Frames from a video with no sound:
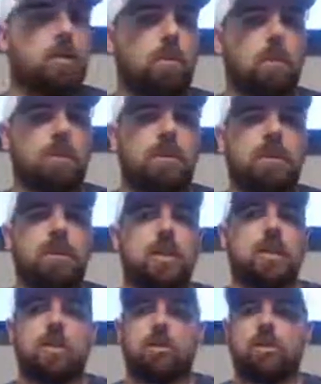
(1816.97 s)
World Series
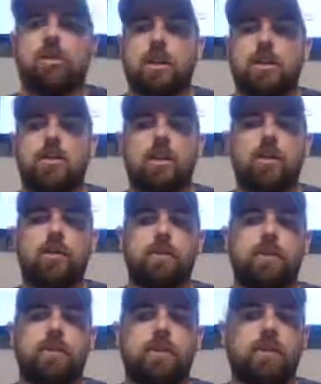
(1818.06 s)
as a contractor driver for
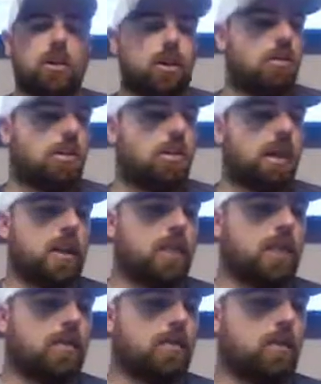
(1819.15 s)
the first time back in
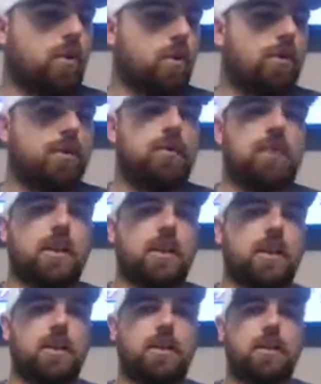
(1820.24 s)
14-15
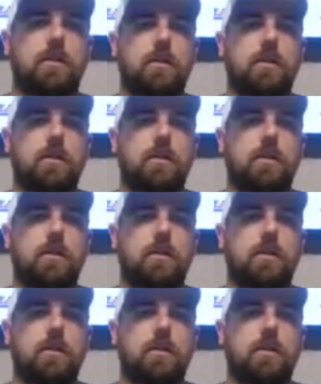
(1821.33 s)
season?